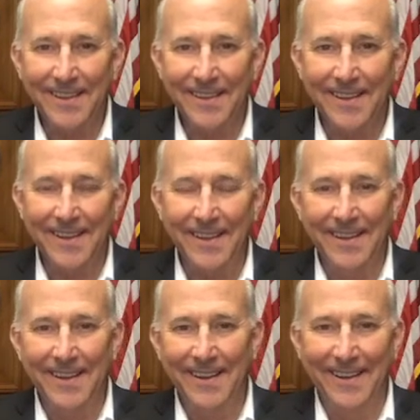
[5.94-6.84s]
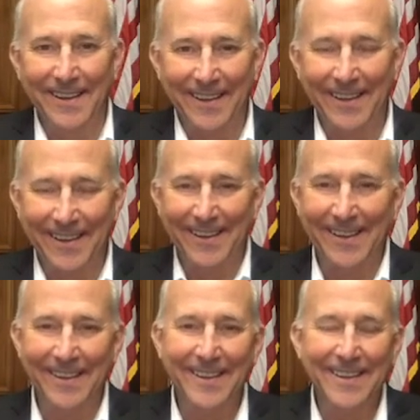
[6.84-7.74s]

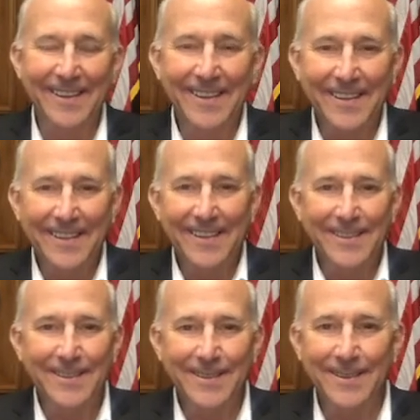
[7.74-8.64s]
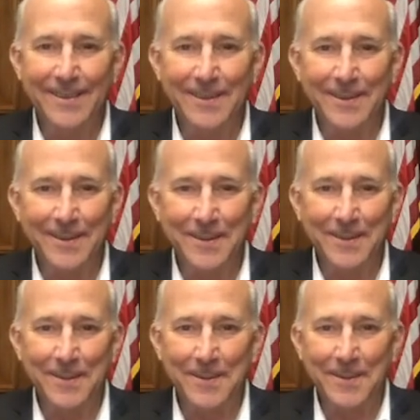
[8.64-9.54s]

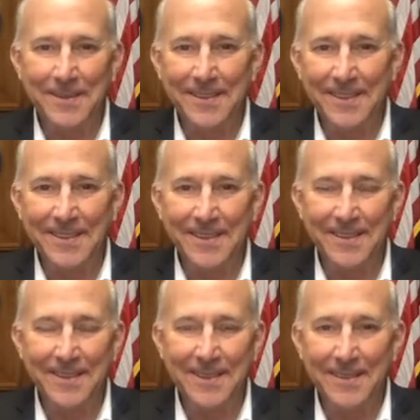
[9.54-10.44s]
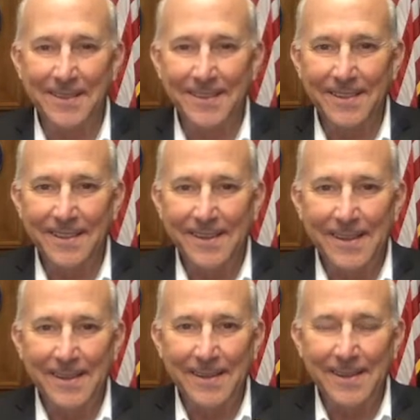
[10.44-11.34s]

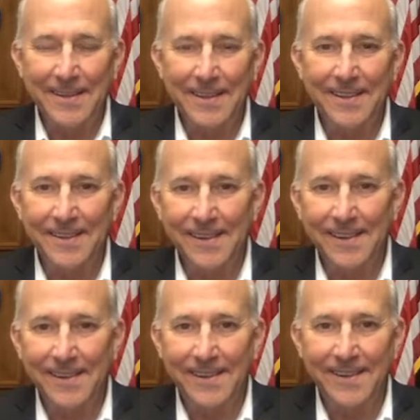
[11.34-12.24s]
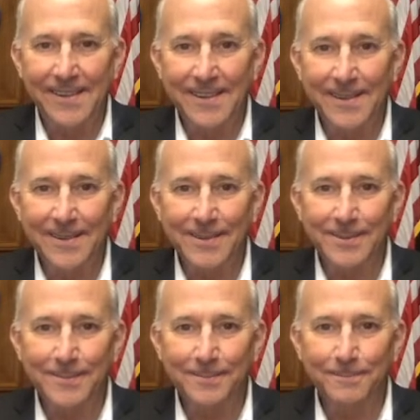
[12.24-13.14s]

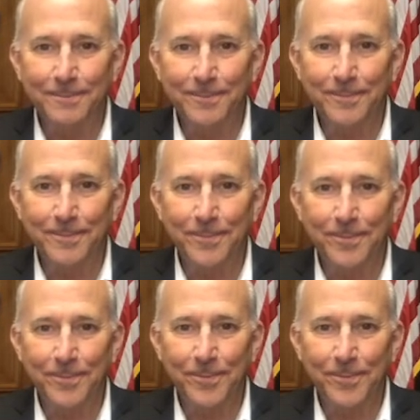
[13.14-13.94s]
[no speech]